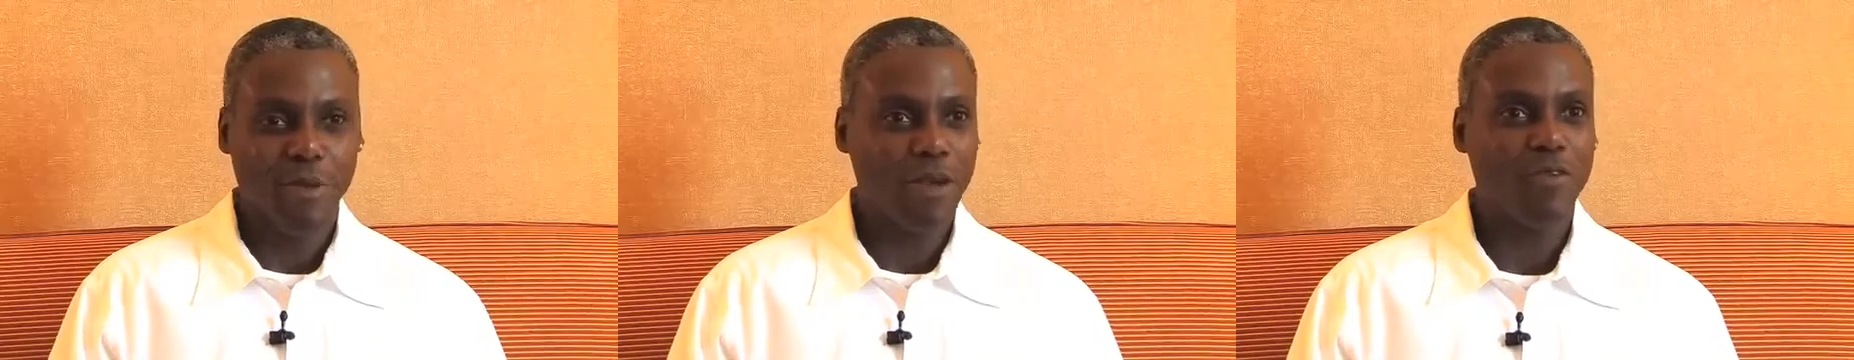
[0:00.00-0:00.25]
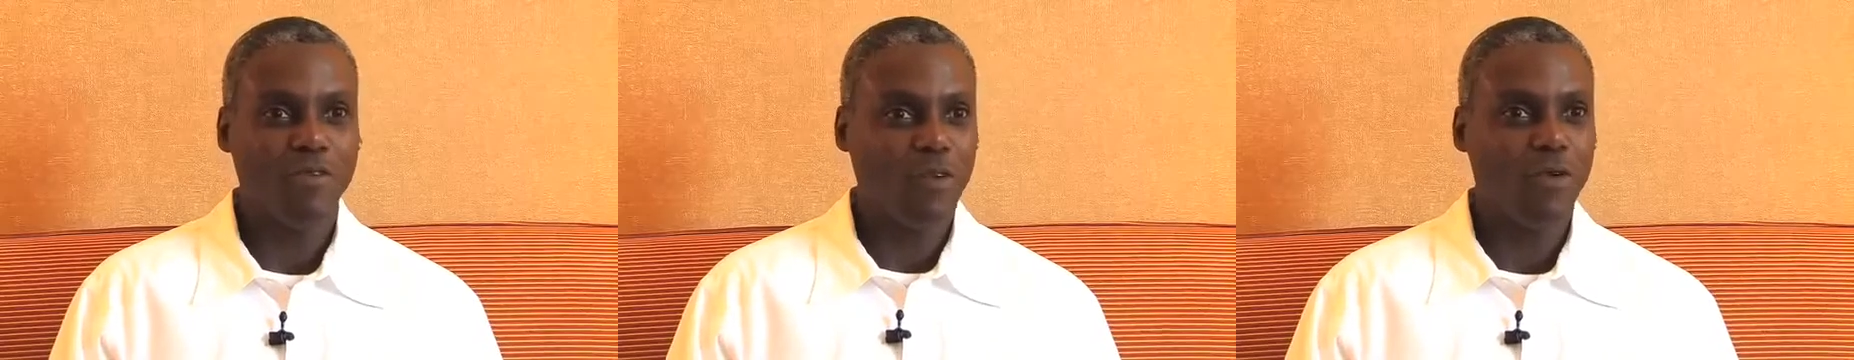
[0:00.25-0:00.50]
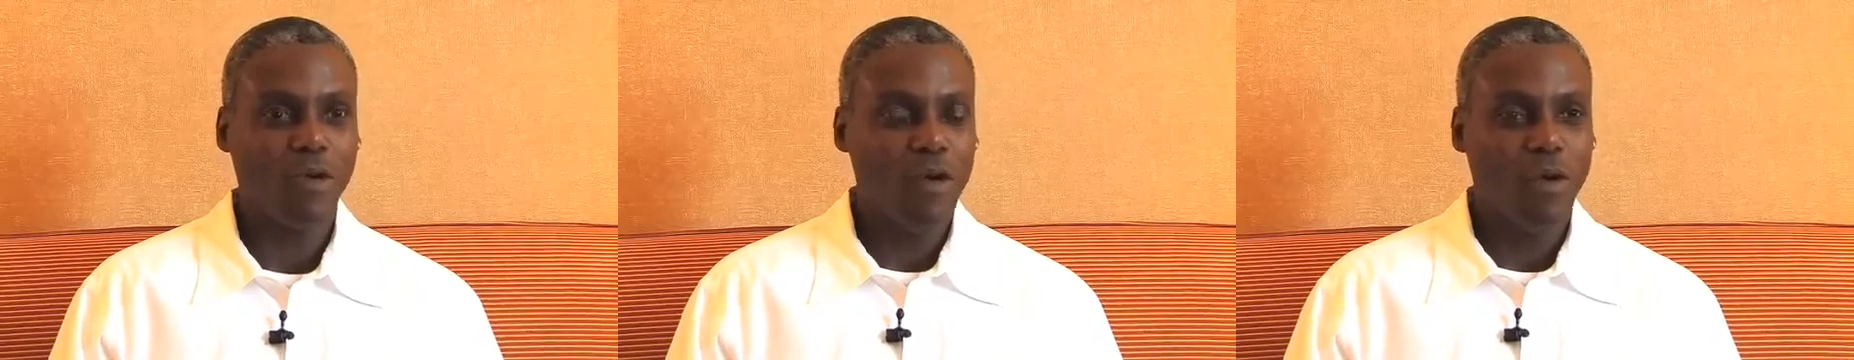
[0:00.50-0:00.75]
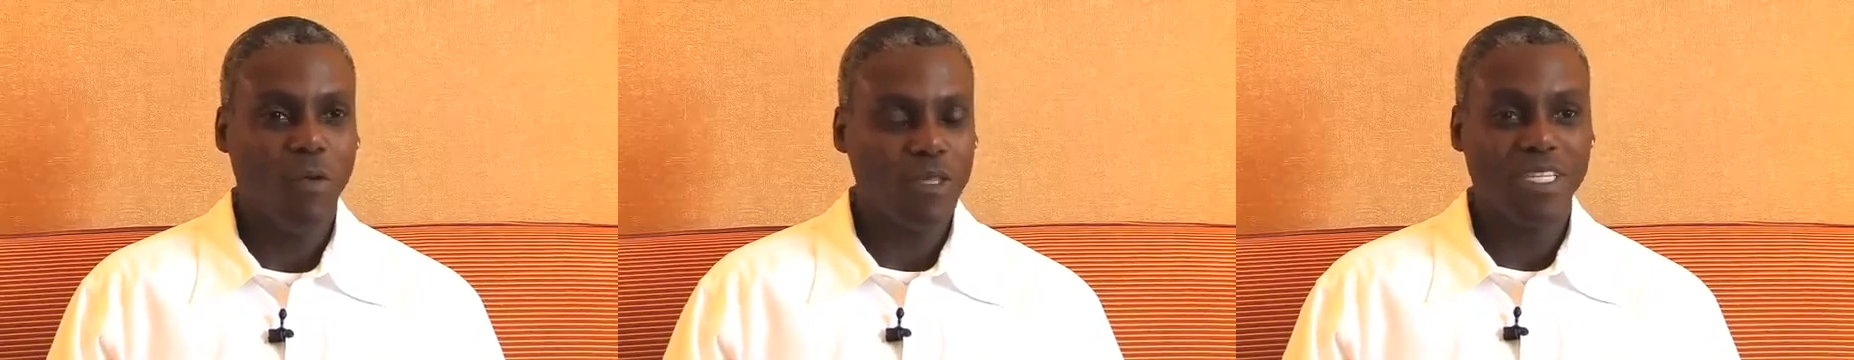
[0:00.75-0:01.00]
wonderful,
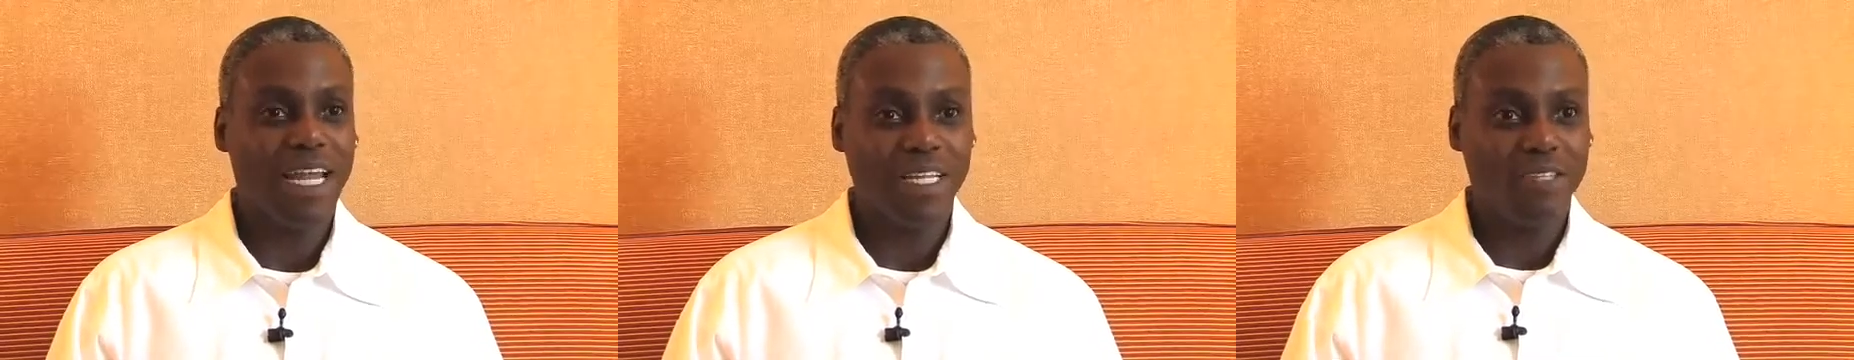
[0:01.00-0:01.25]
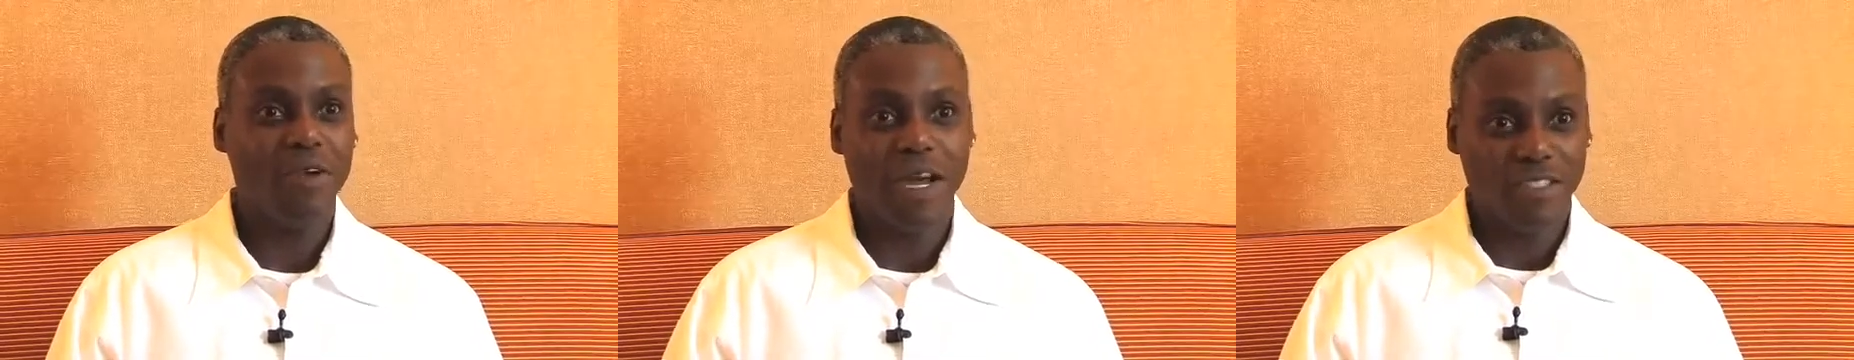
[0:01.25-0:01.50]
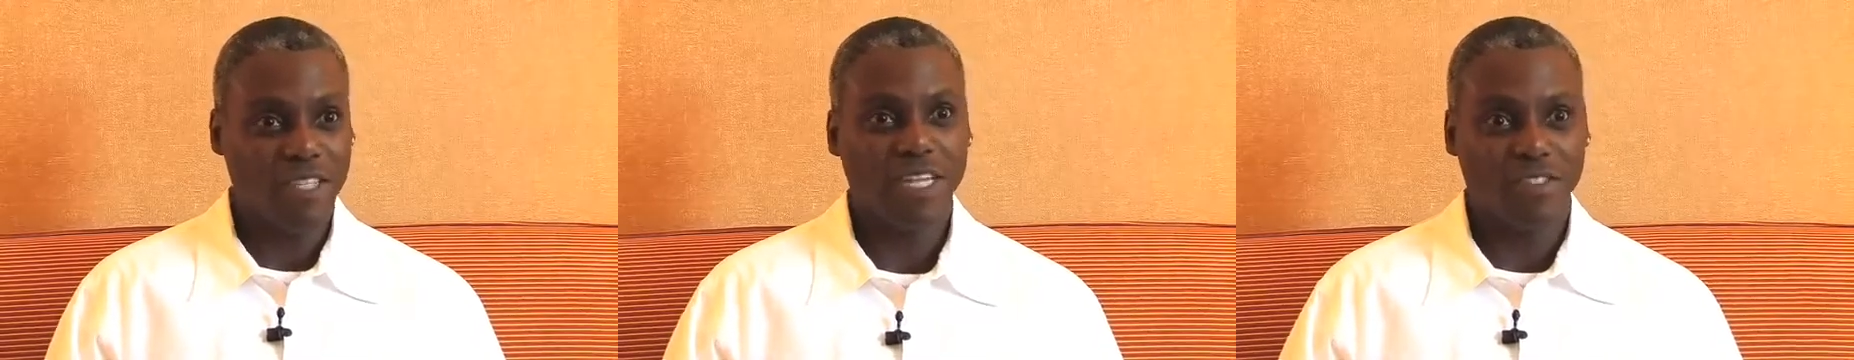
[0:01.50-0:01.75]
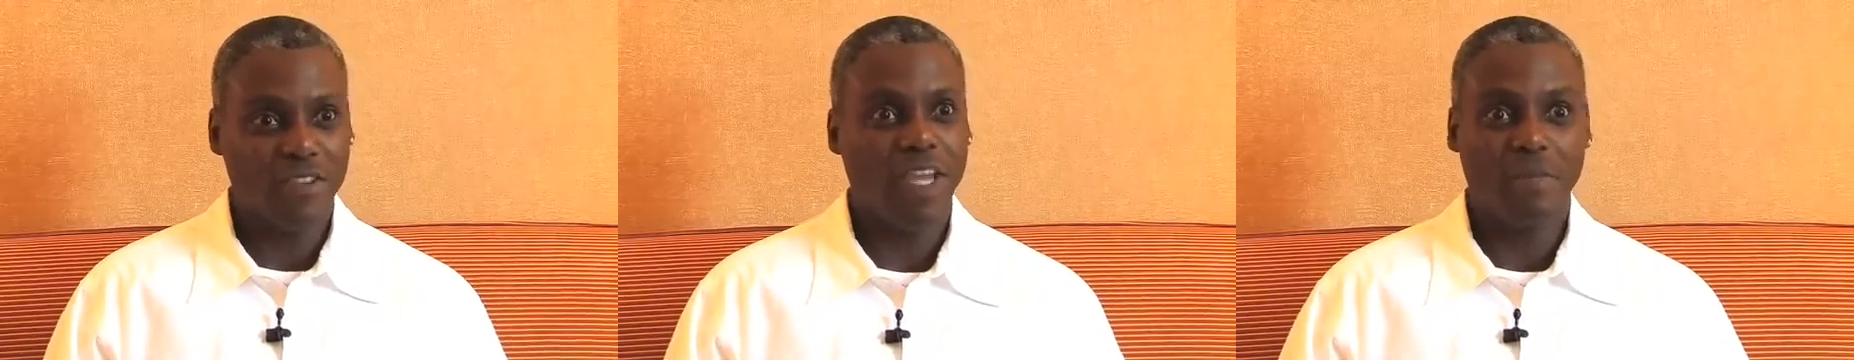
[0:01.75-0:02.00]
what should I do, how should I
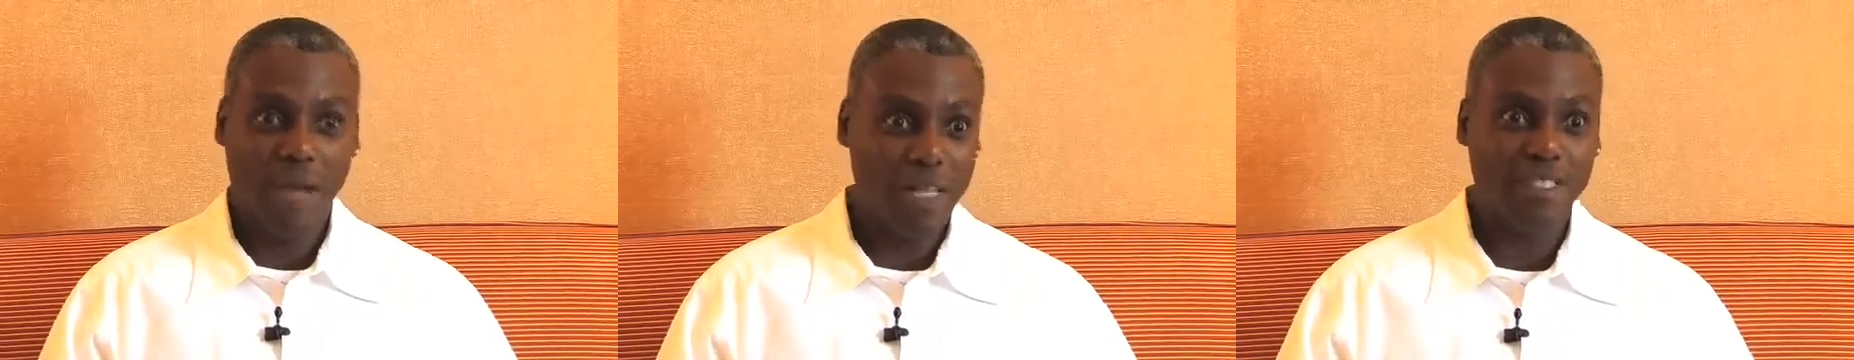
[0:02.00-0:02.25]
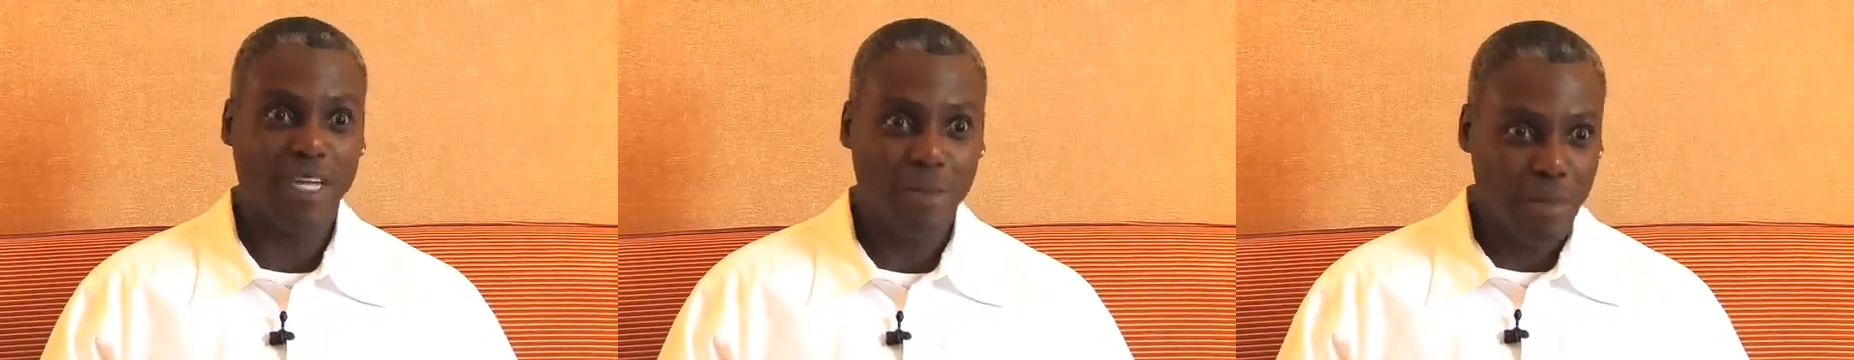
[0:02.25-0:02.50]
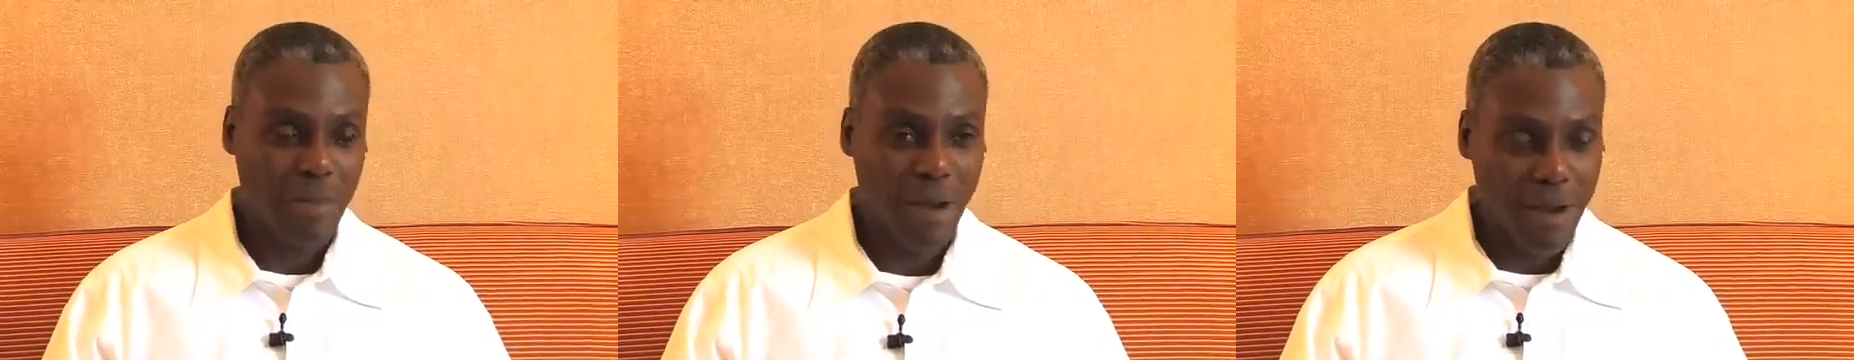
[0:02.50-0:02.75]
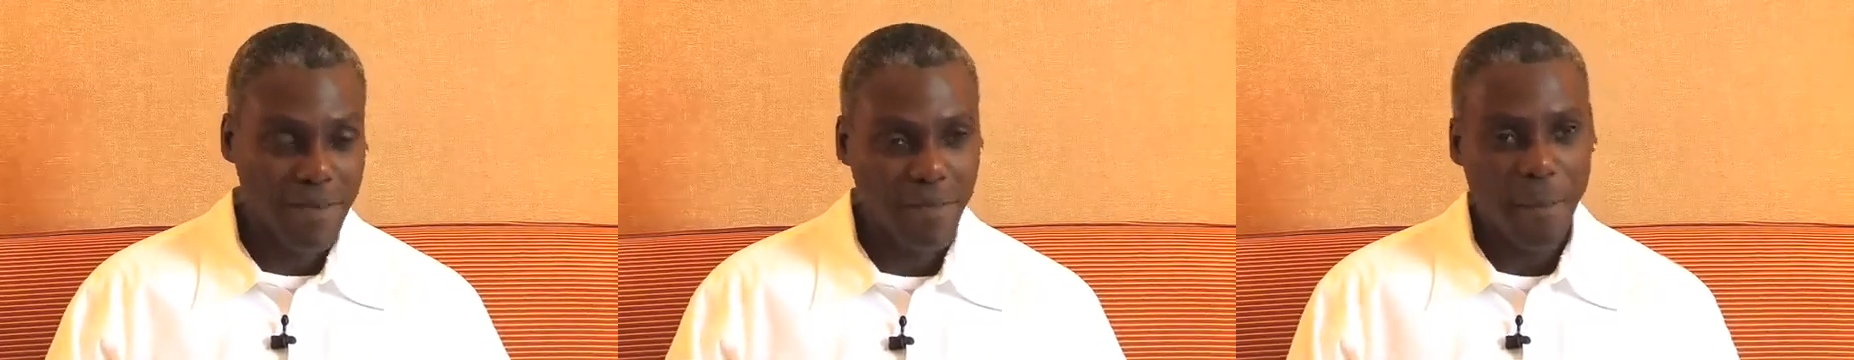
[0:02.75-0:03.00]
train them, how should I
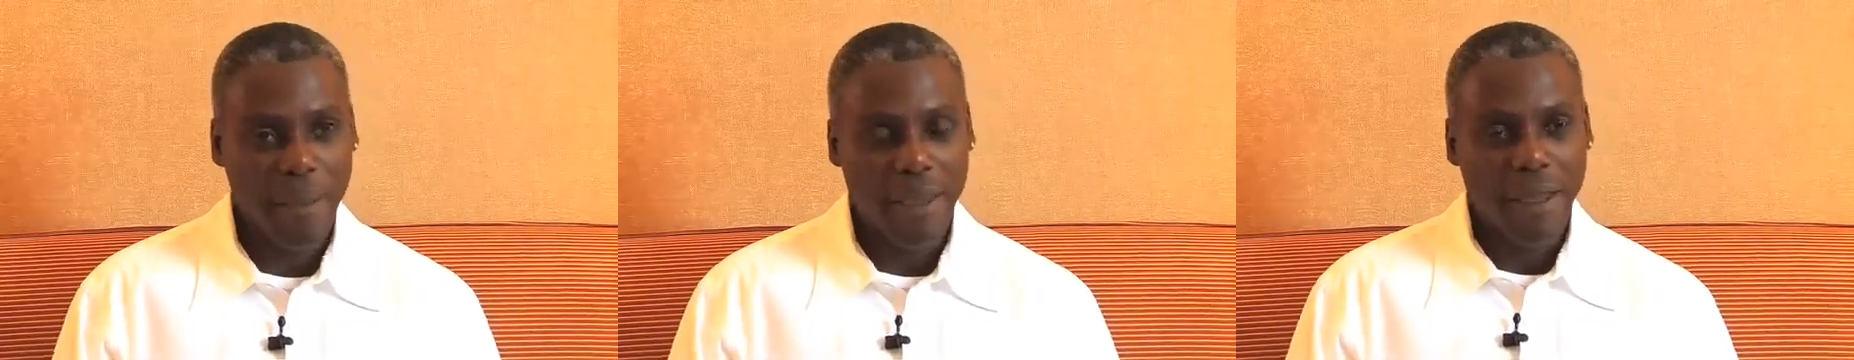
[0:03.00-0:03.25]
prepare them?